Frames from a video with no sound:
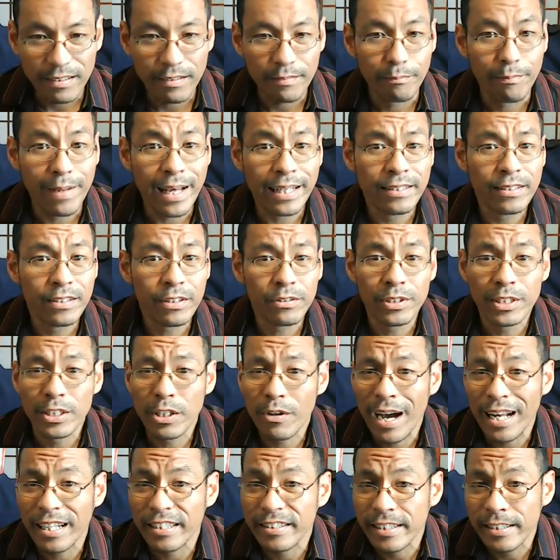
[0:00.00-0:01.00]
men don't
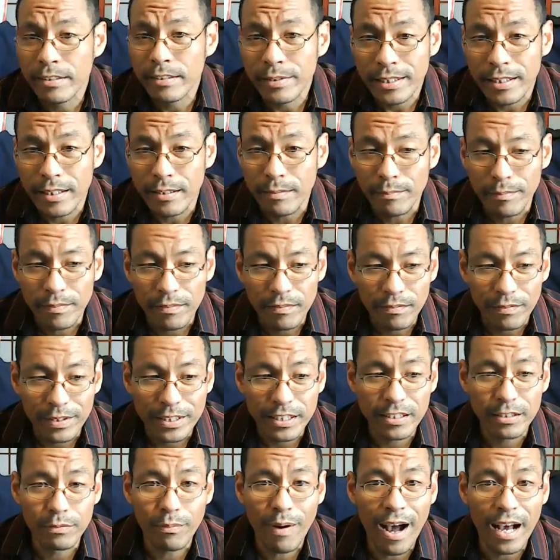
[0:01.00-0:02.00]
know how to deal with them, which
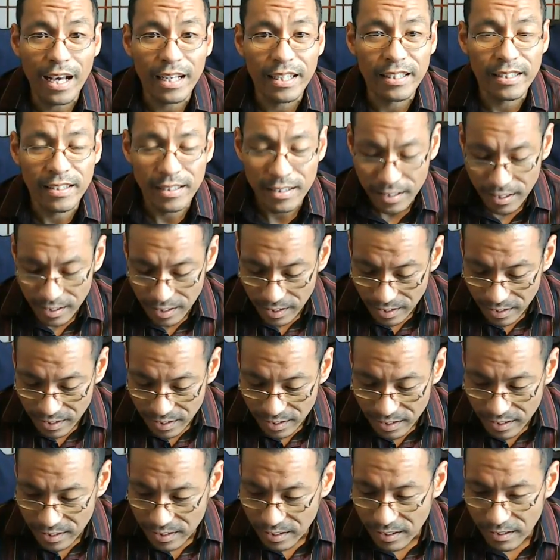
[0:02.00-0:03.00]
is why
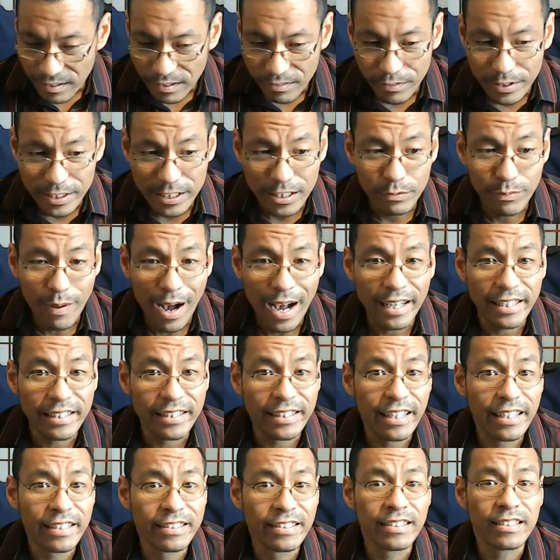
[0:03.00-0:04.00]

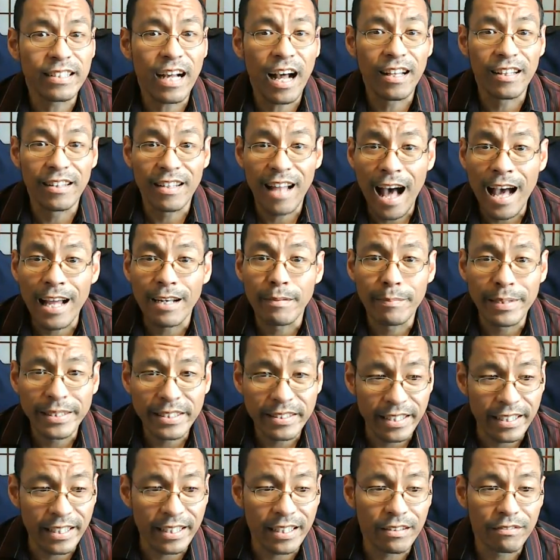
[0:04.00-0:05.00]
there's a lot
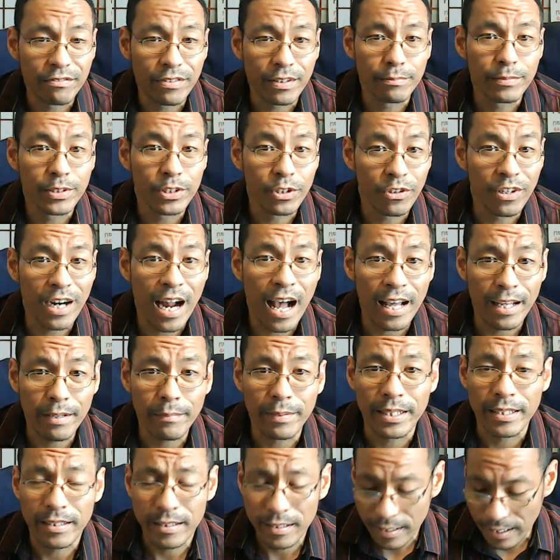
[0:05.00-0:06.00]
missing from Torah
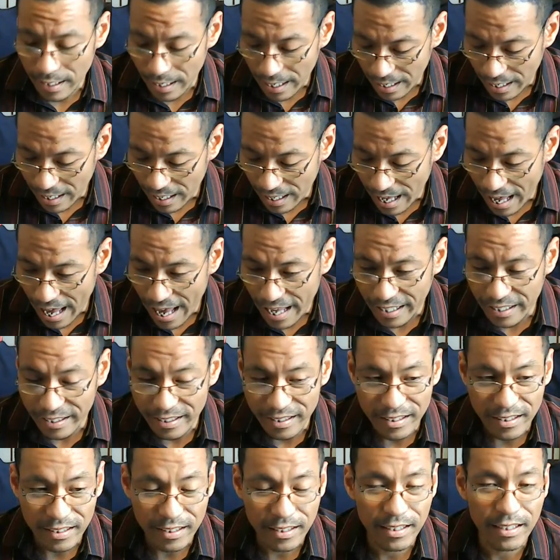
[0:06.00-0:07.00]
Emet,
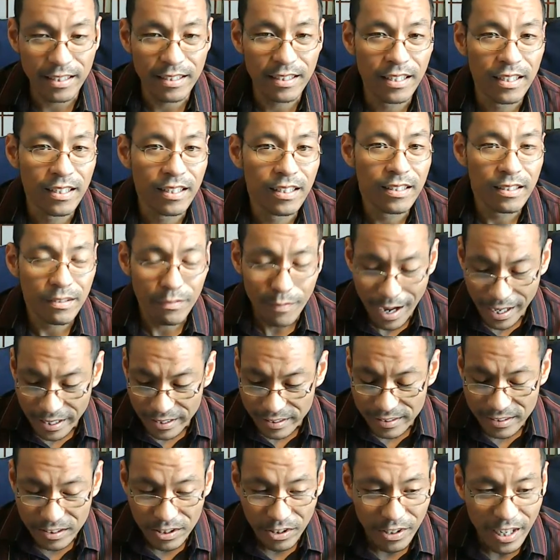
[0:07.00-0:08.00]
and why
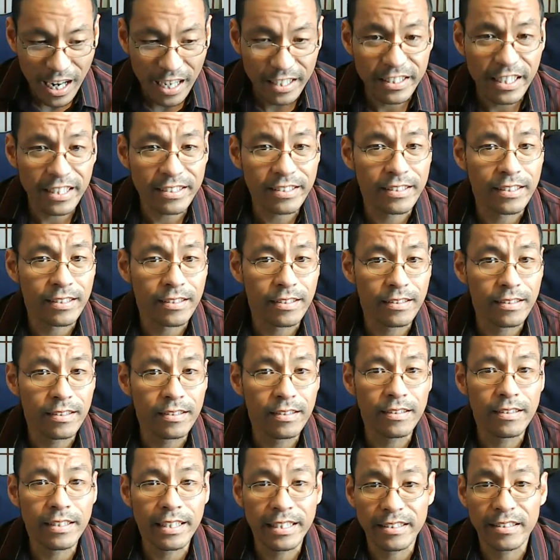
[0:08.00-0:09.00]
Torah Chesed
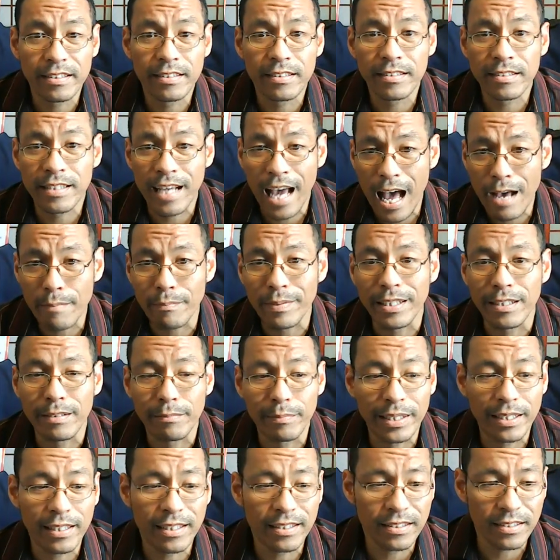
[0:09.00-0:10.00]
needs to happen,
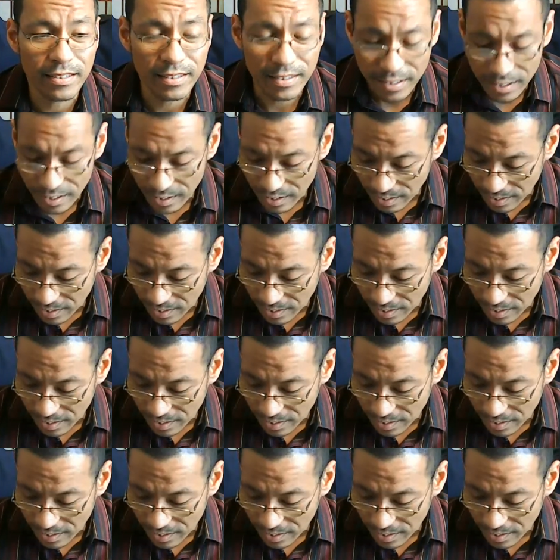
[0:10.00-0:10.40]
because